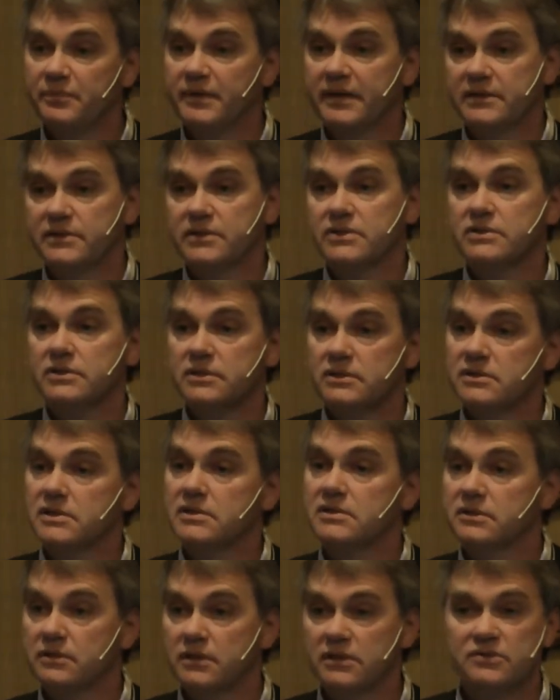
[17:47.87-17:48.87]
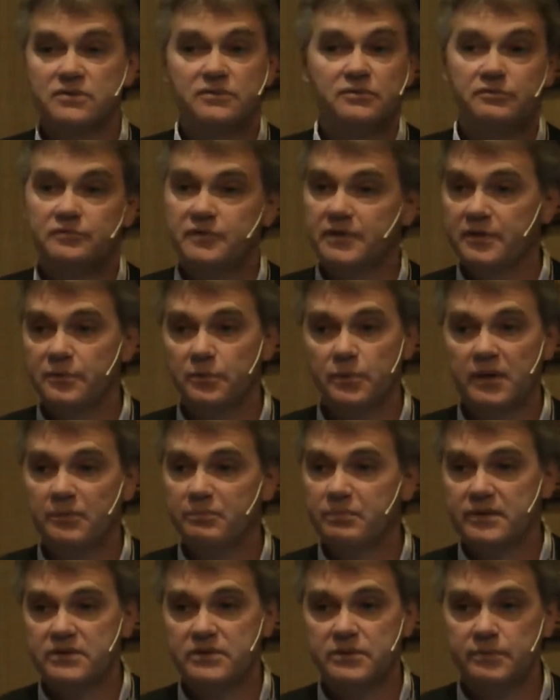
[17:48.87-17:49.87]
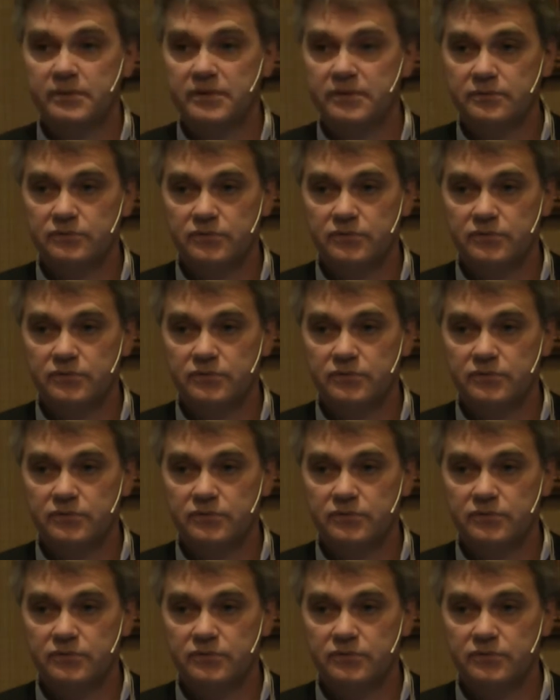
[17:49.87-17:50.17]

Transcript: practices is not very well possible.